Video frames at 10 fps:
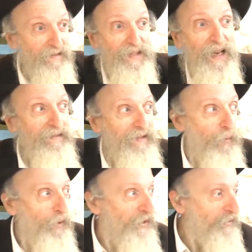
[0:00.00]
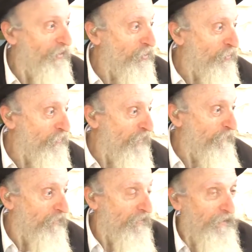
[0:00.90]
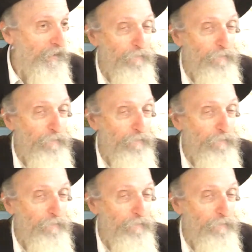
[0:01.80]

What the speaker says: saying terrible things about the Jewish people.